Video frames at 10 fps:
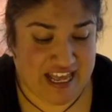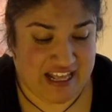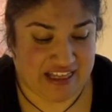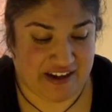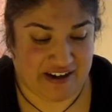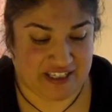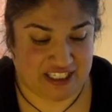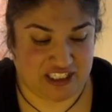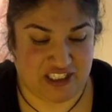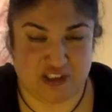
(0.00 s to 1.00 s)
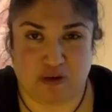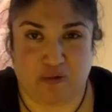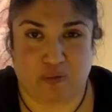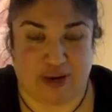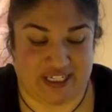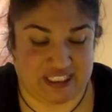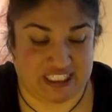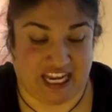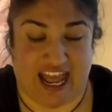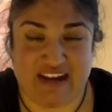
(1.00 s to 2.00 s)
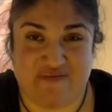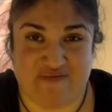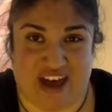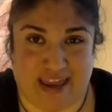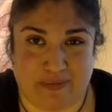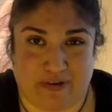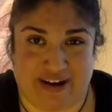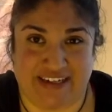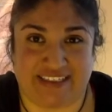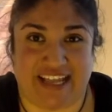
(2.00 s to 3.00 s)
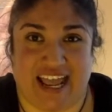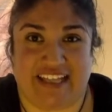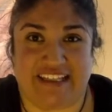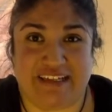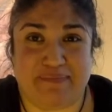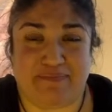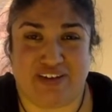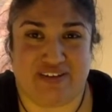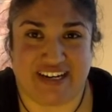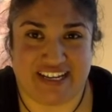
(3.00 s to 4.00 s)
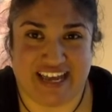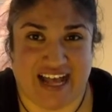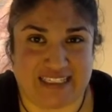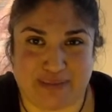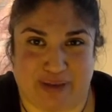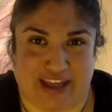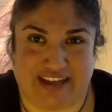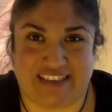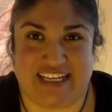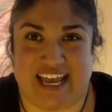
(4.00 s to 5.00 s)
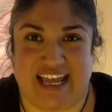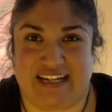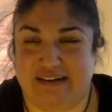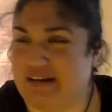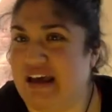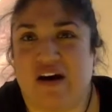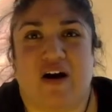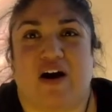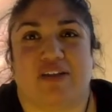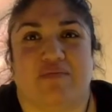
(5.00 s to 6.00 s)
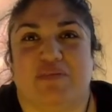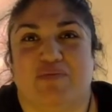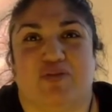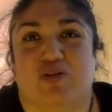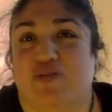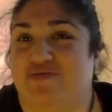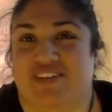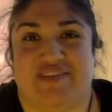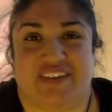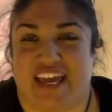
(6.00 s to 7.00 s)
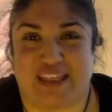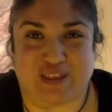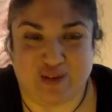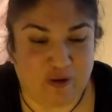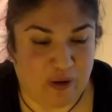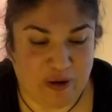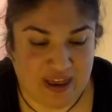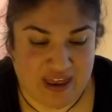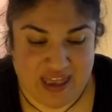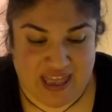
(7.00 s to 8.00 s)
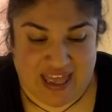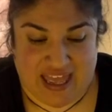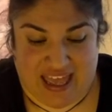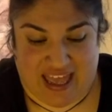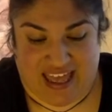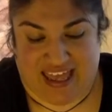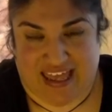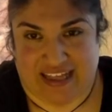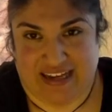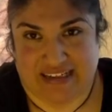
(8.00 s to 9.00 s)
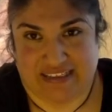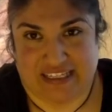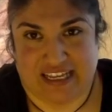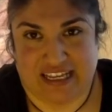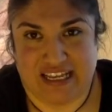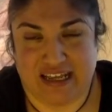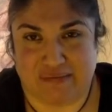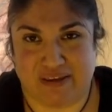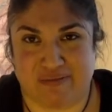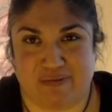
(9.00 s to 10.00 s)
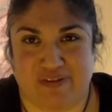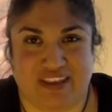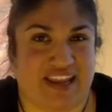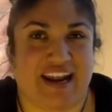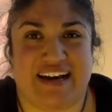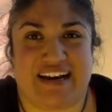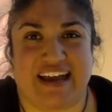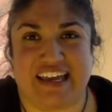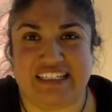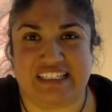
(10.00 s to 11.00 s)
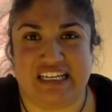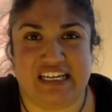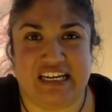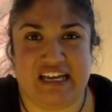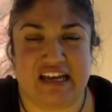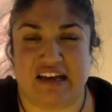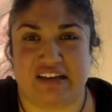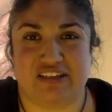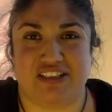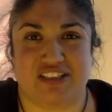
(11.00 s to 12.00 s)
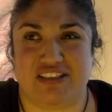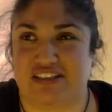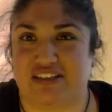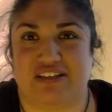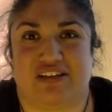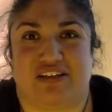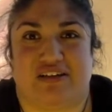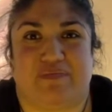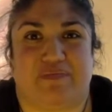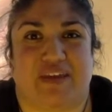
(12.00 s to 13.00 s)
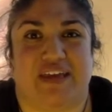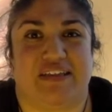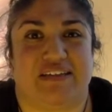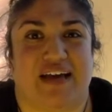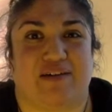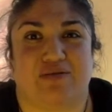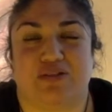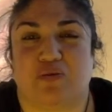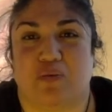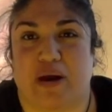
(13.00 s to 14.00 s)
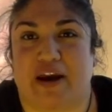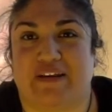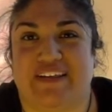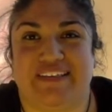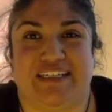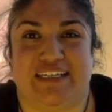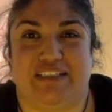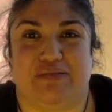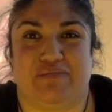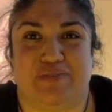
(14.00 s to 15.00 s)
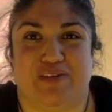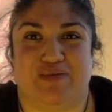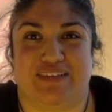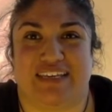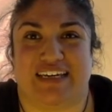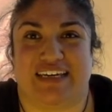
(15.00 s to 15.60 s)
that are just so rich and vibrant and the community aspect and all the people conviviendo and people late at night, just in the town square listening to music,